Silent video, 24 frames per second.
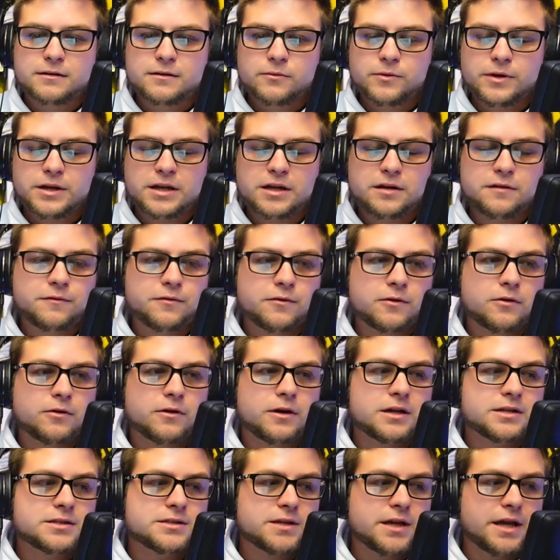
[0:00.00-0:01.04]
We did for
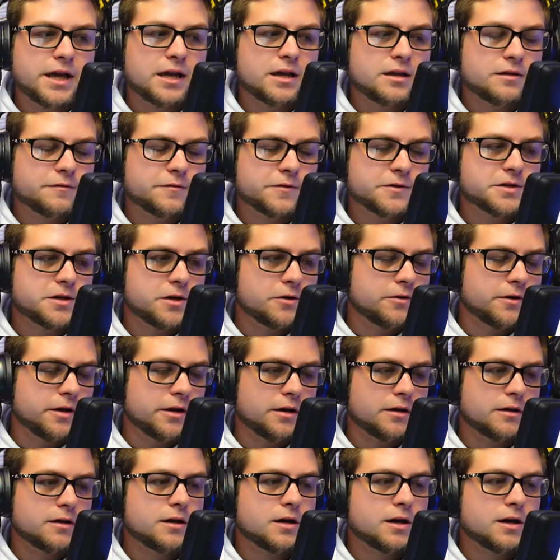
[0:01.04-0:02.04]
Chris and for Tony.